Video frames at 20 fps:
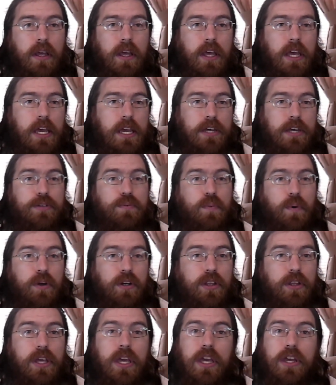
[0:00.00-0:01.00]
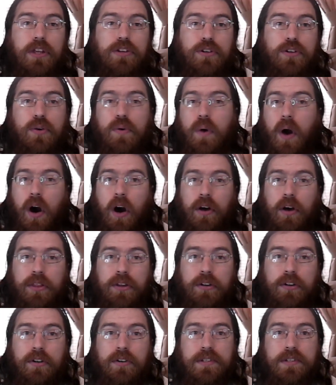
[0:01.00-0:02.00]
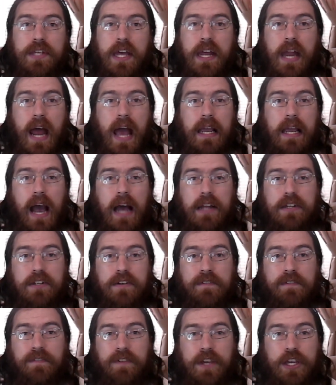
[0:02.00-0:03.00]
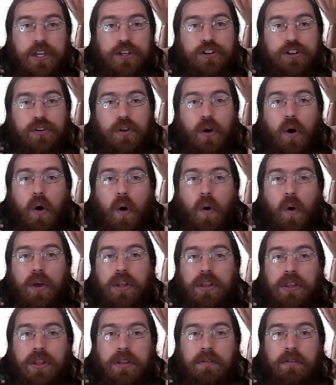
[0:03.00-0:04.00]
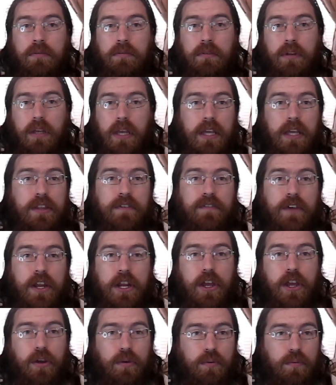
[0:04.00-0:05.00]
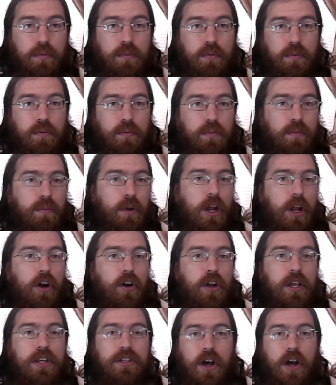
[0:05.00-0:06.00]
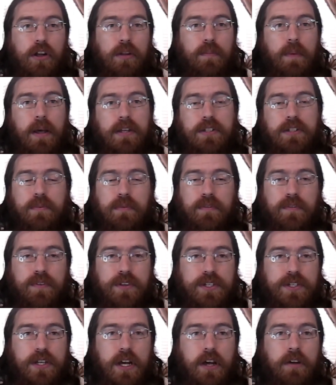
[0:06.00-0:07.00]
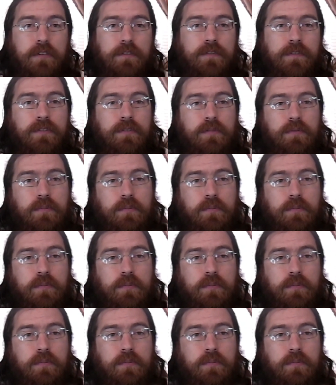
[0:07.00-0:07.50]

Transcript: he is one of the two authors that I got to feature on in the video where he talked about some of his stuff.